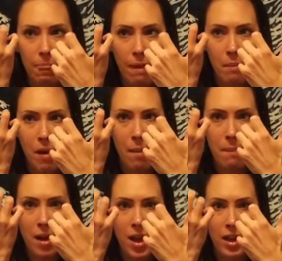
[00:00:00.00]
my
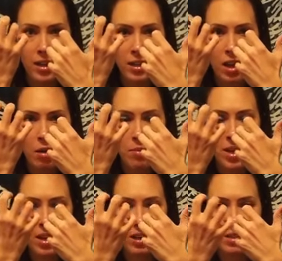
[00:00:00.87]
mind
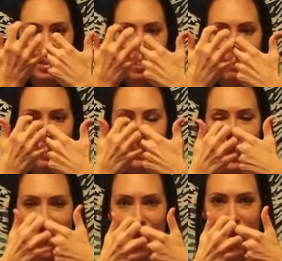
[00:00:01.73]
coming in, instead of
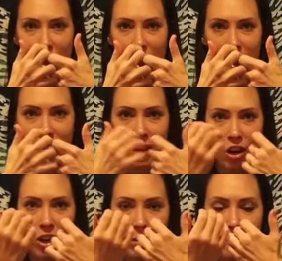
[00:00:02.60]
attaching in
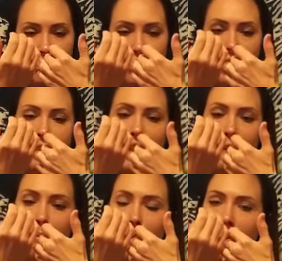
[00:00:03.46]
there, it was just
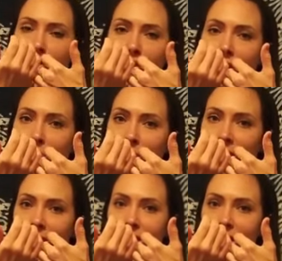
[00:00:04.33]
like brushing up
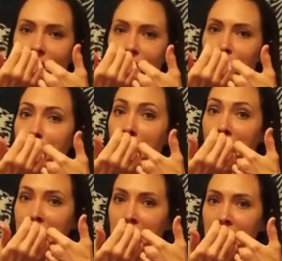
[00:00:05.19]
against the
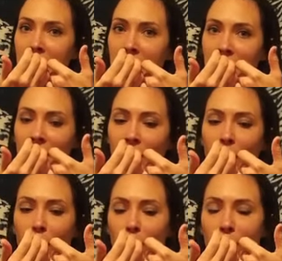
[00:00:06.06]
pain
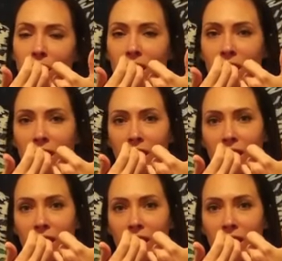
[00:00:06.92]
or the